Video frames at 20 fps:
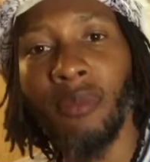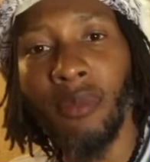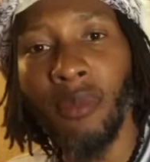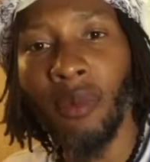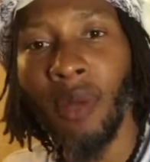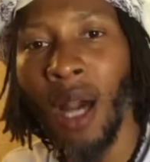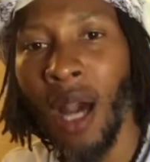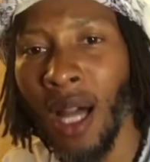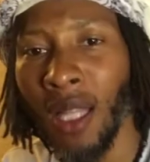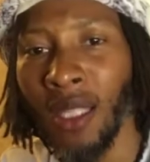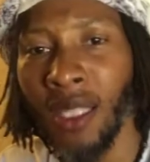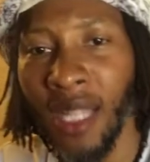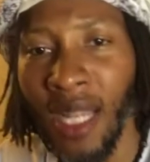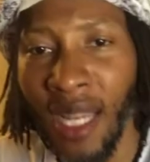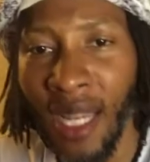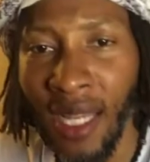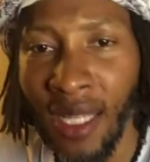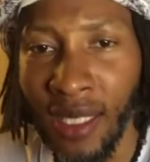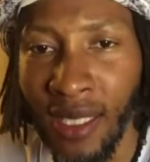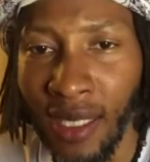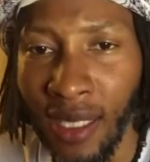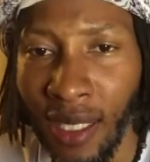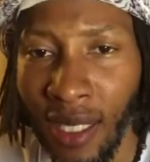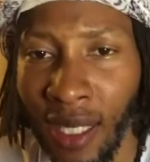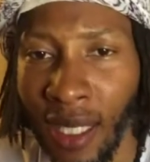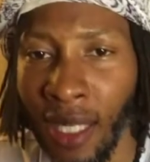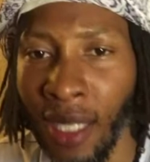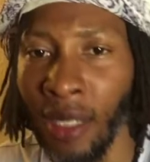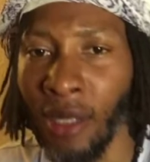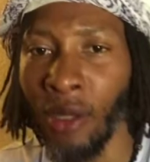holidays,
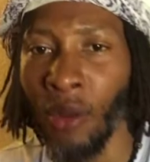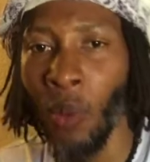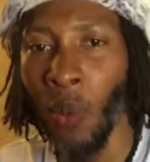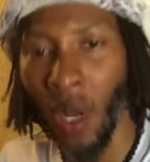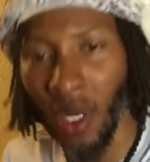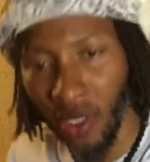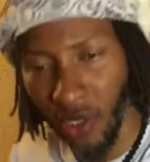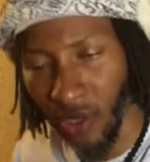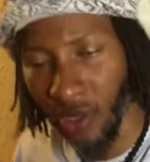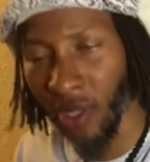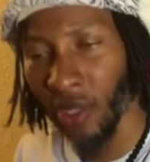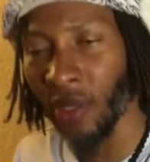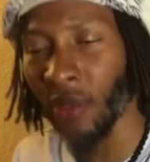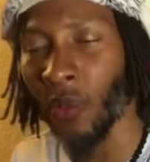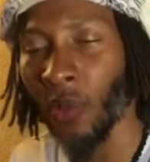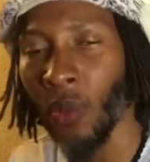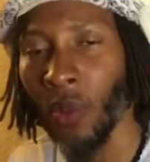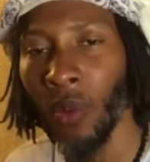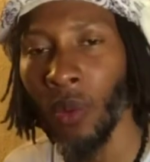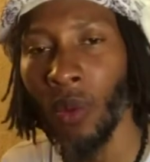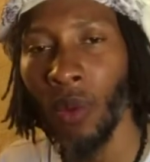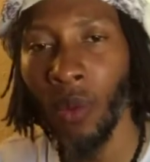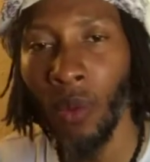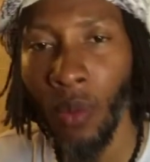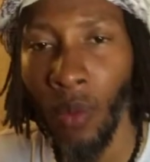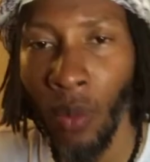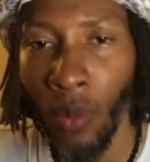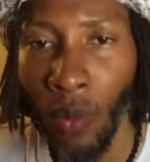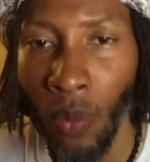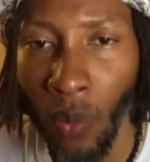the Western
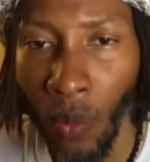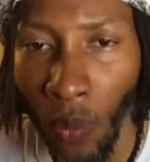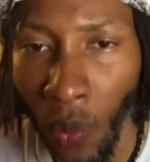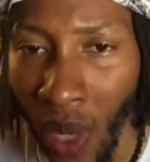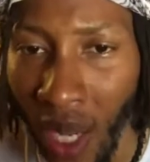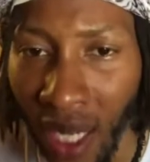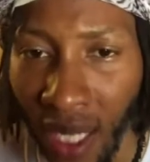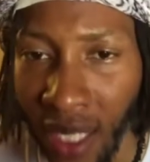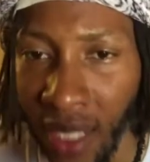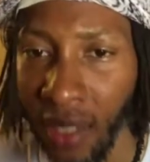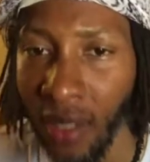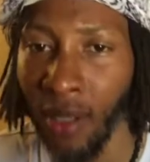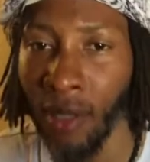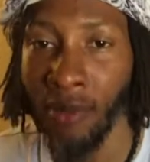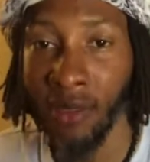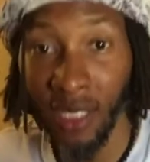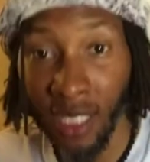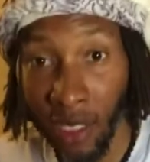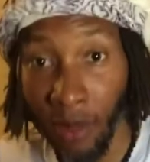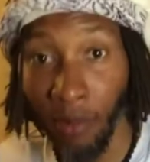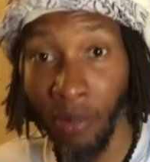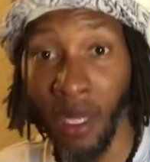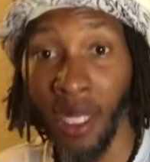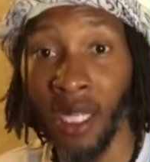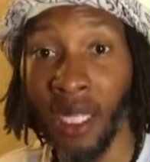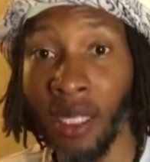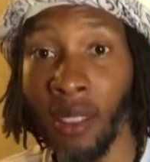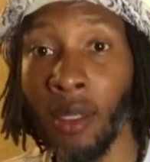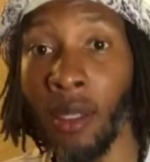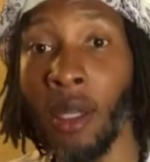way of
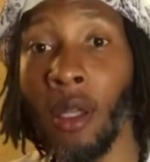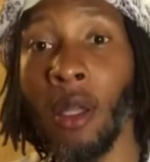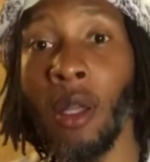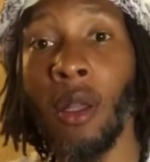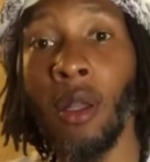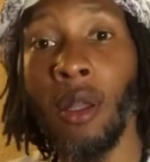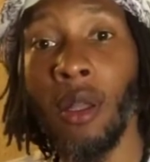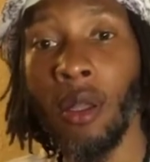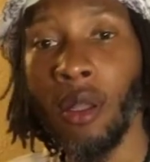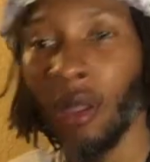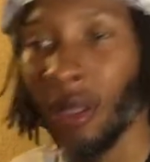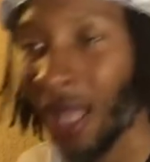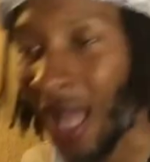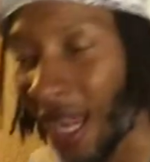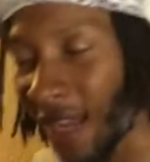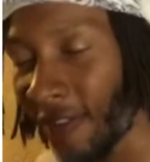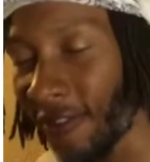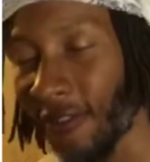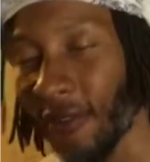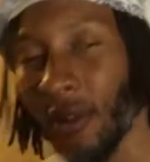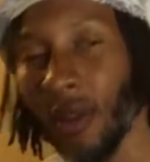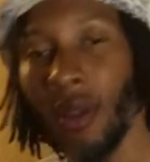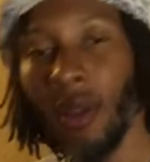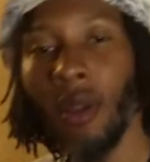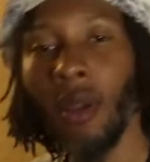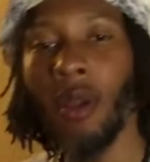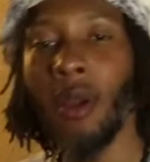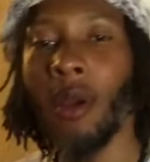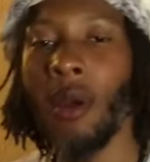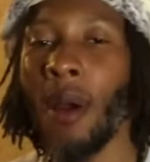celebrating life.
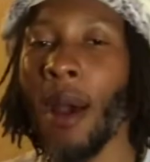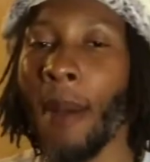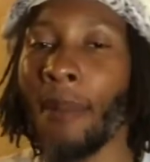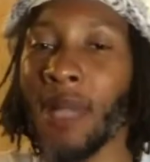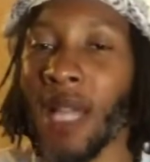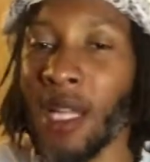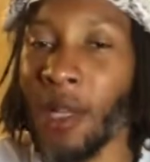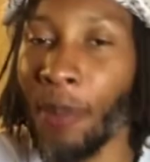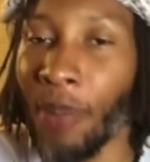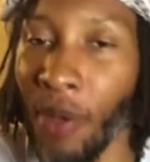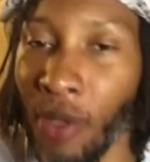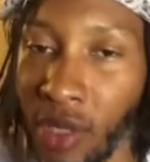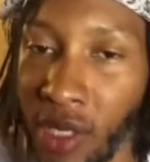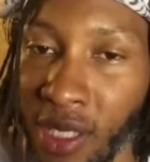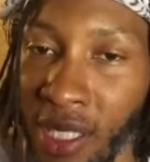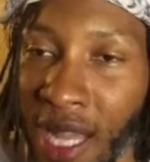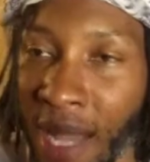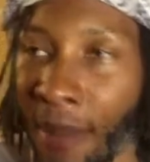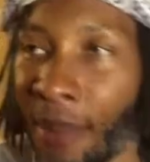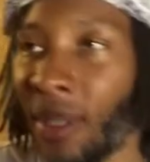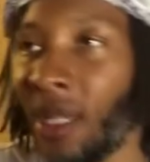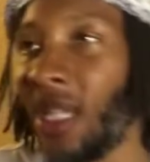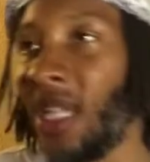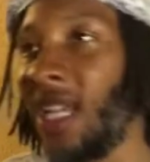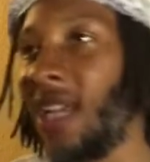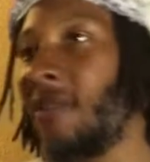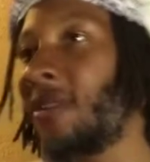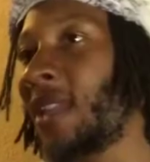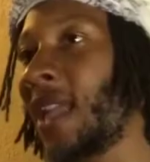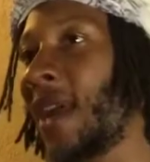I'm not a person that
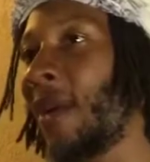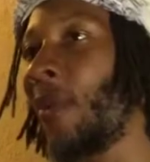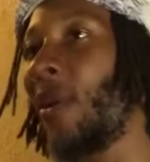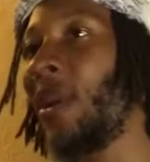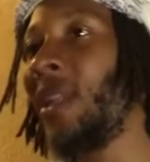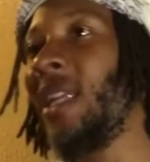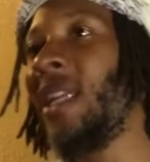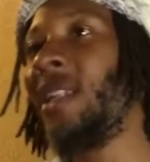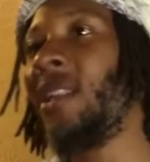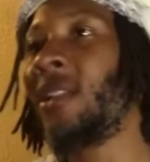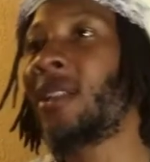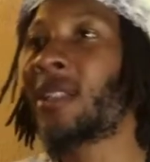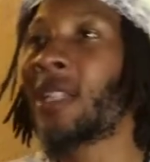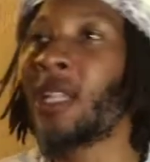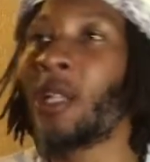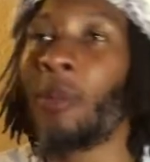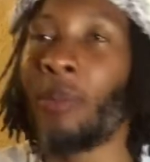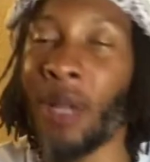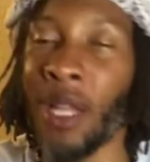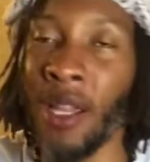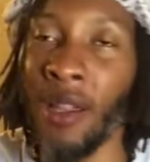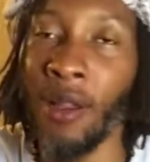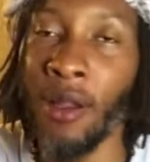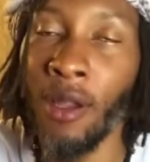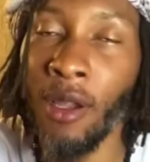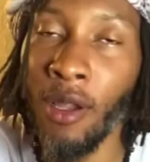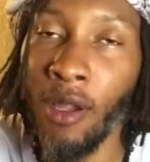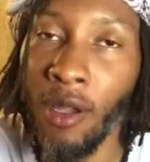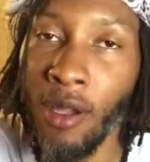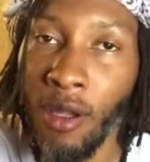believes that we need to celebrate
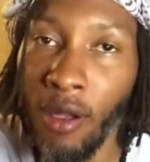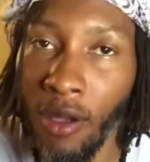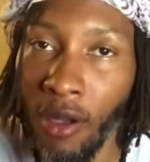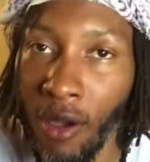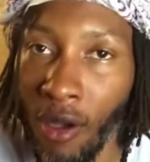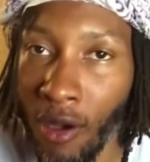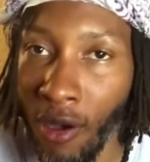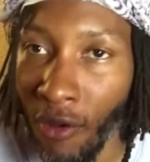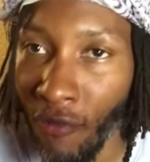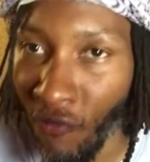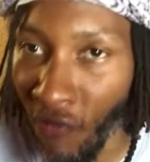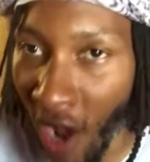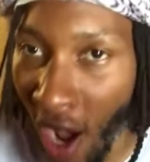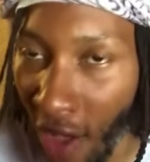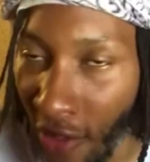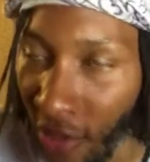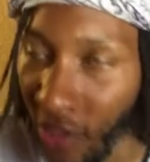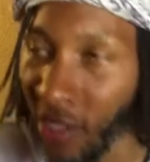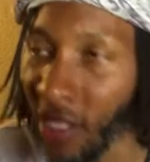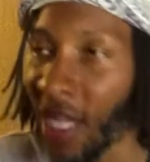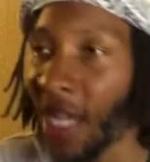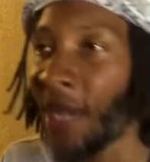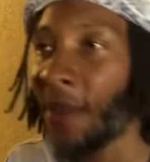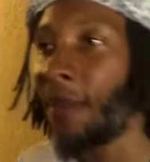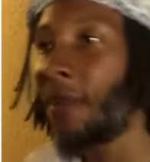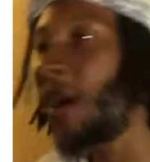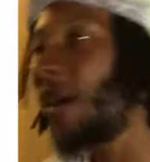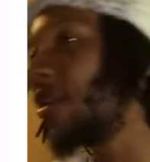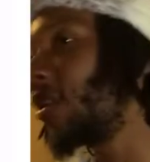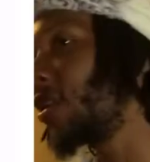Father's Day,
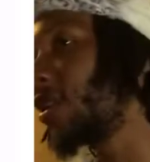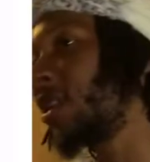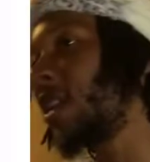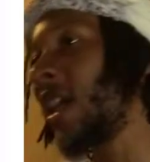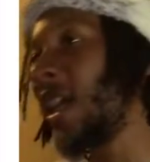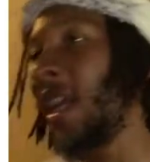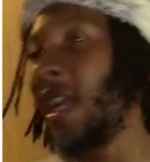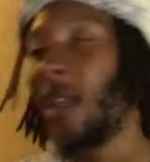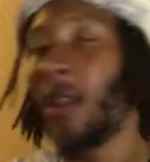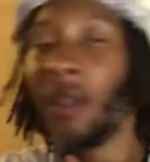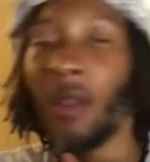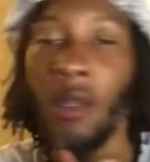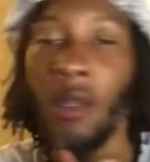Mother's Day,